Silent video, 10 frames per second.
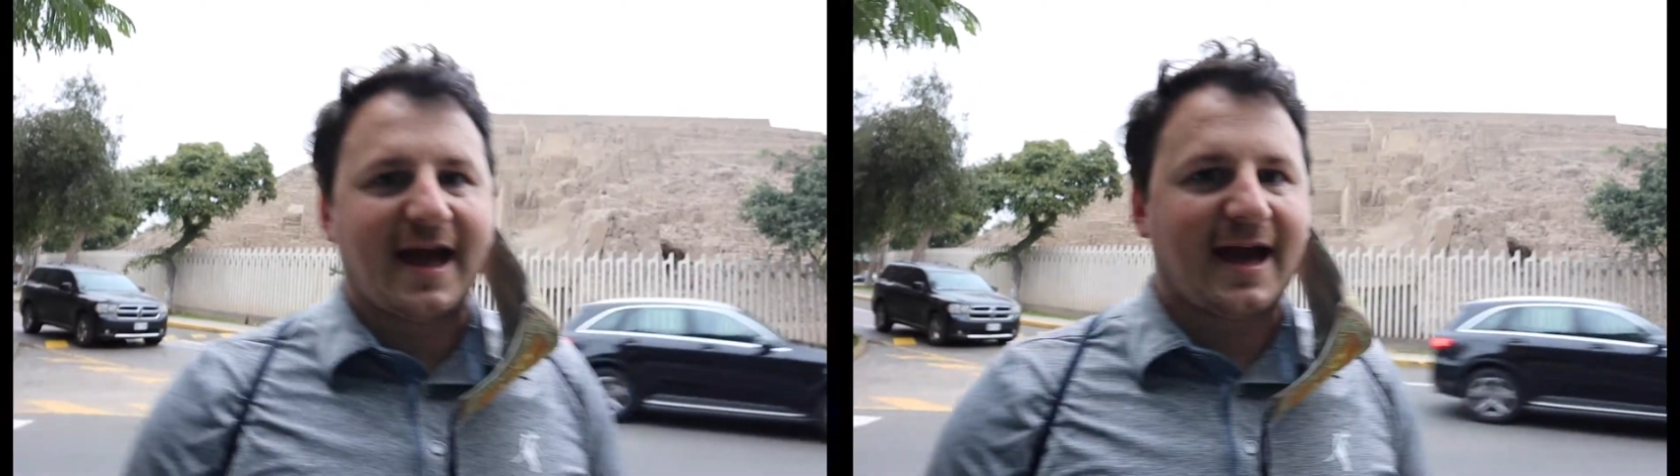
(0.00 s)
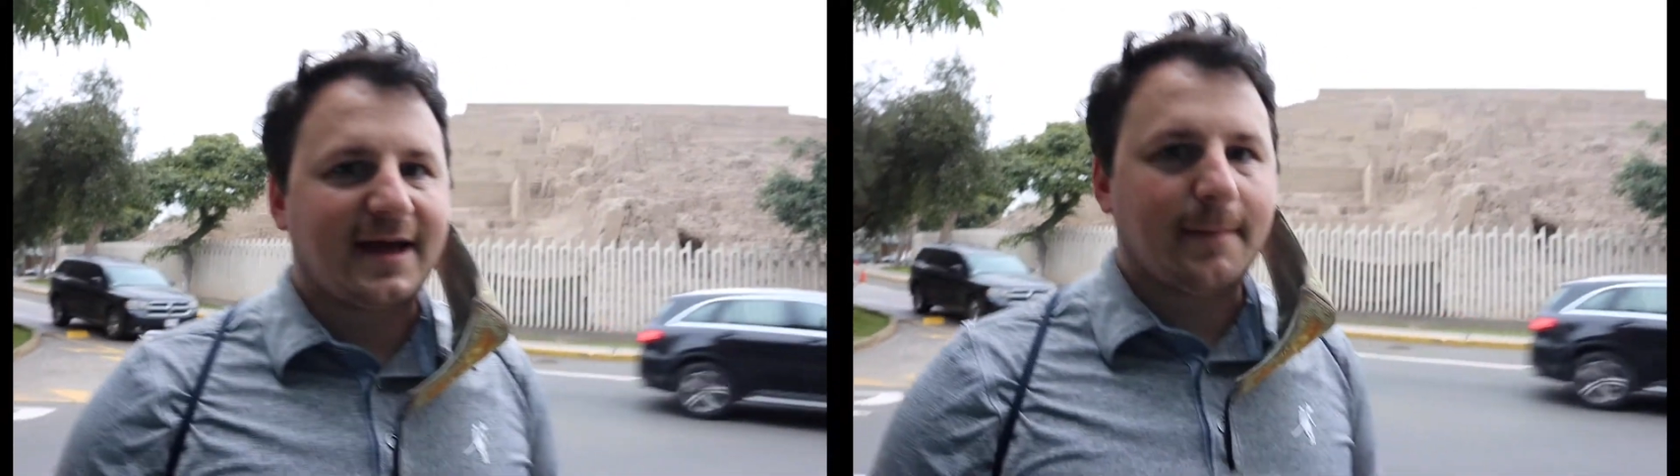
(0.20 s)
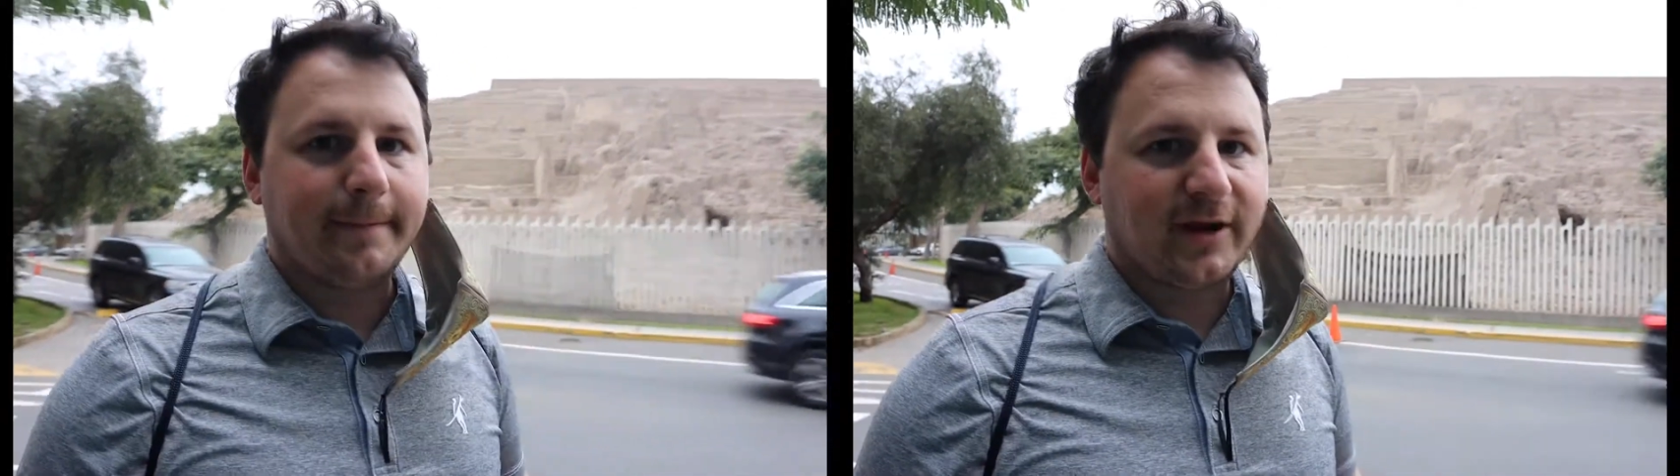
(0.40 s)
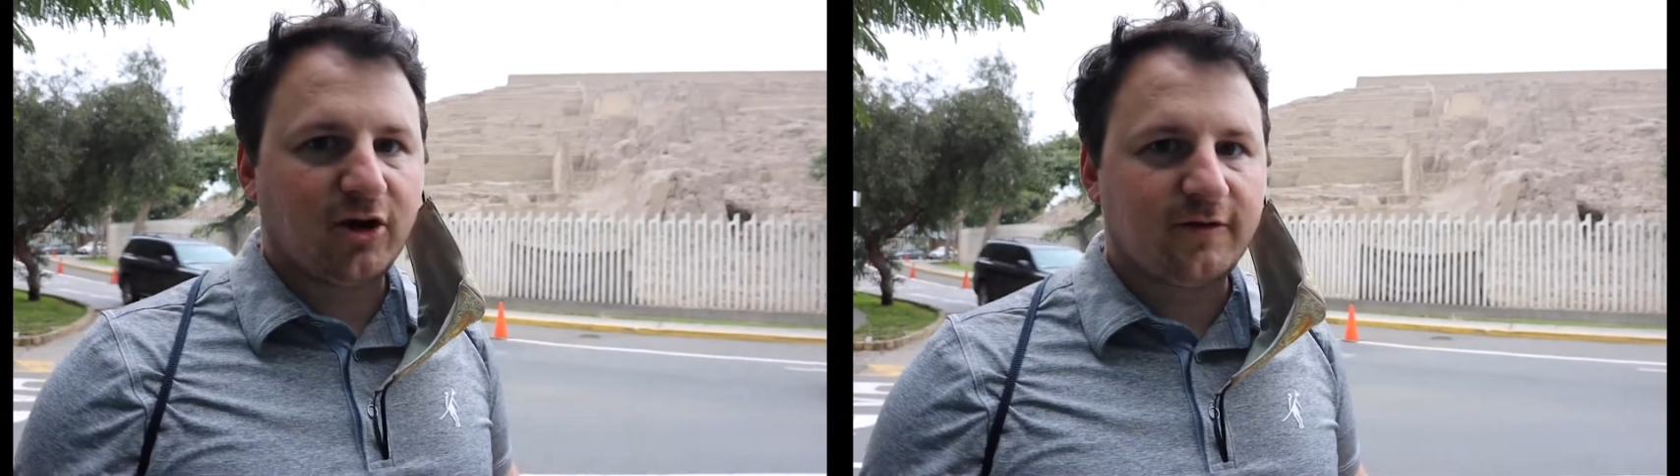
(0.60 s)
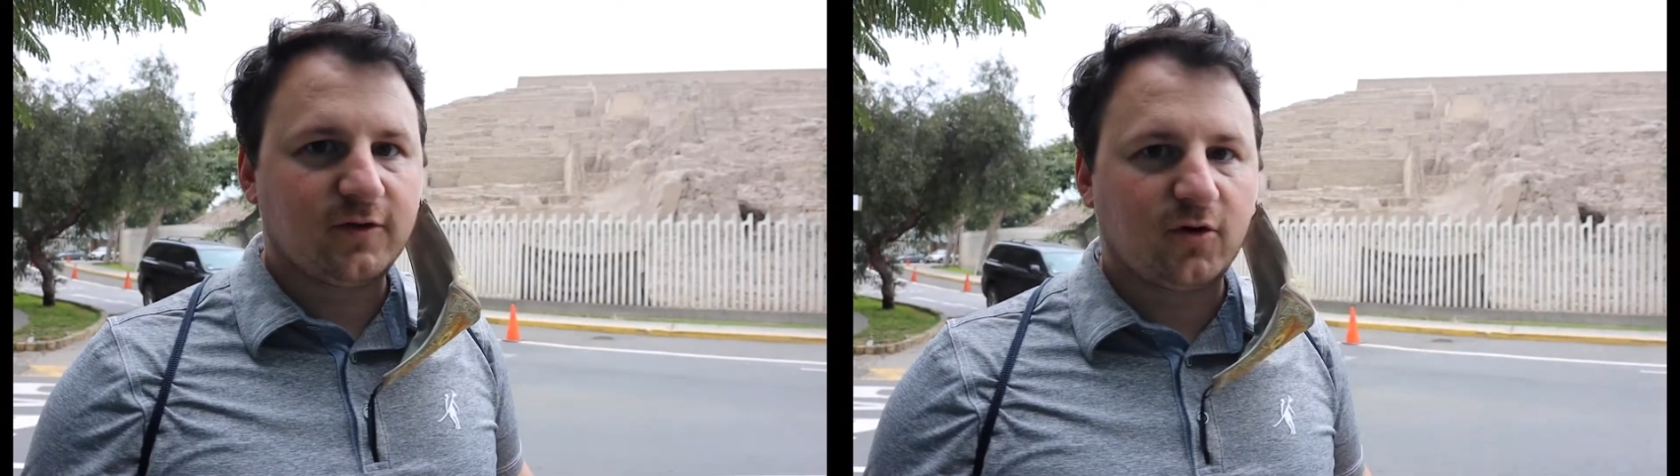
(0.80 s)
at
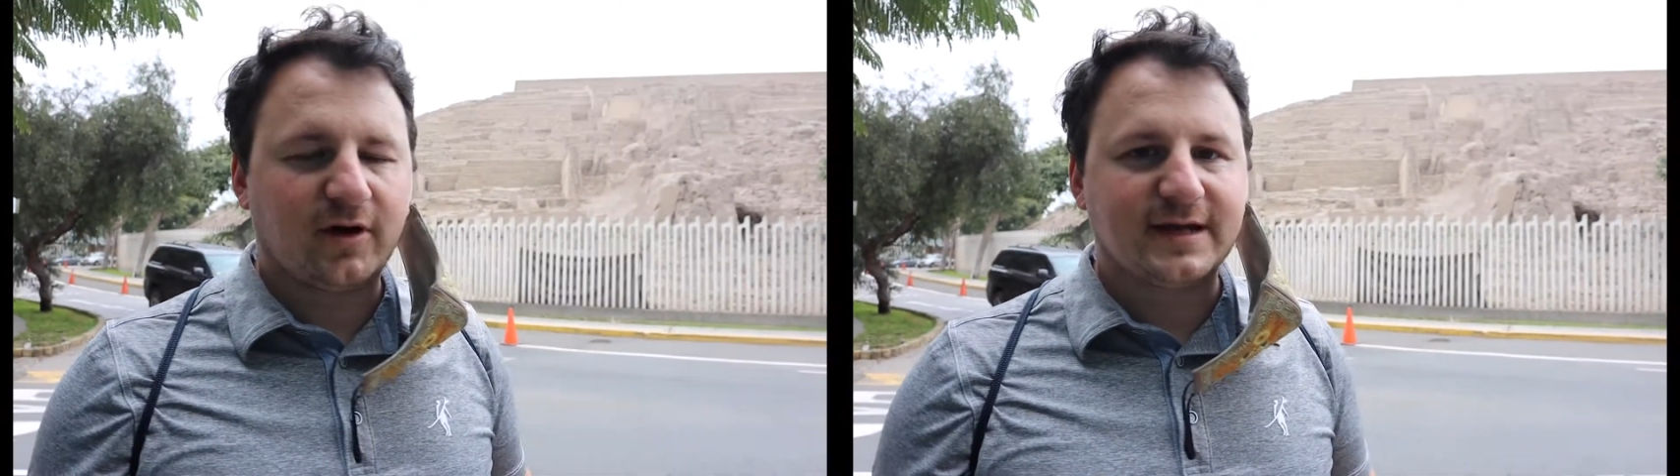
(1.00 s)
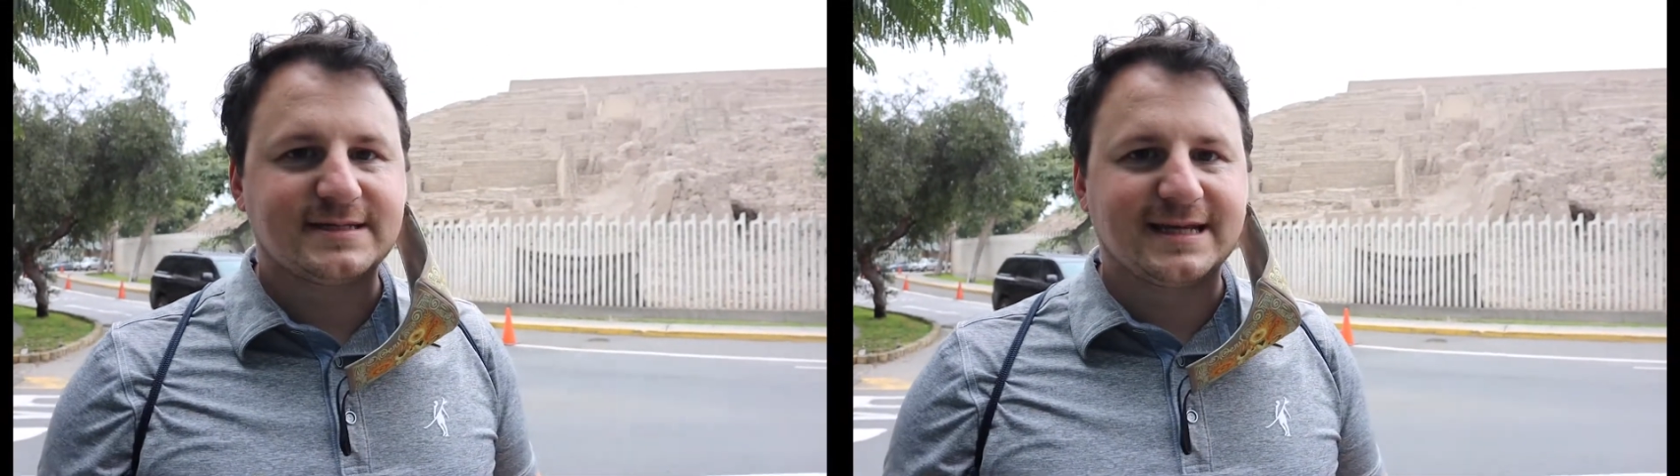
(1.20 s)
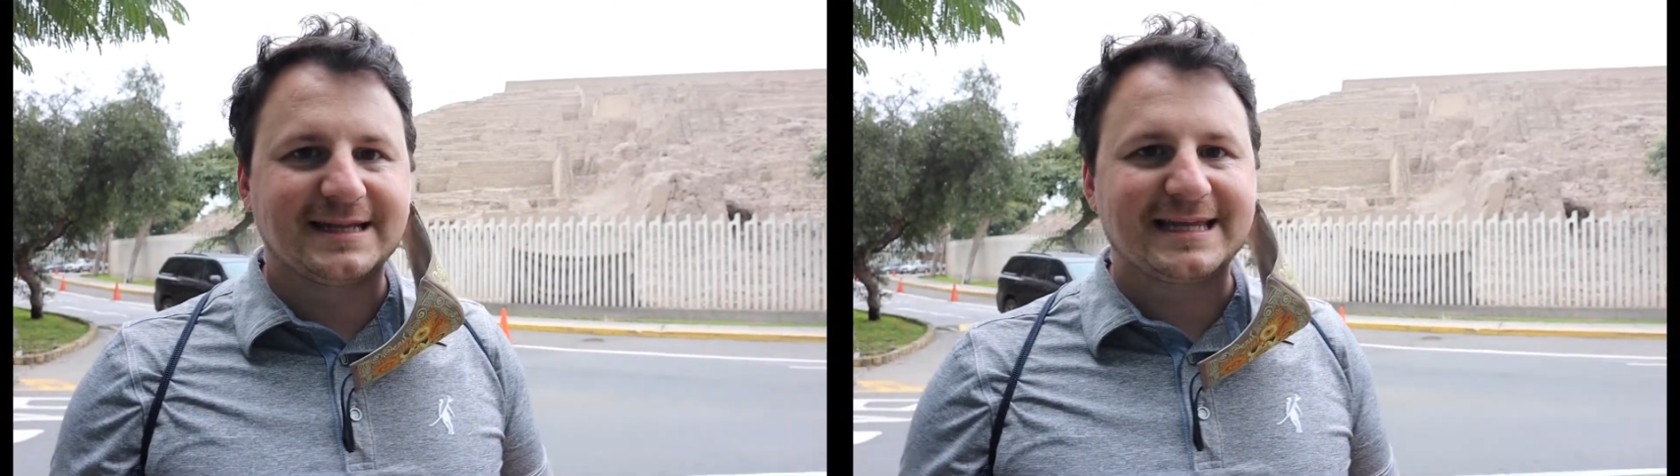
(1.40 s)
Miraflores in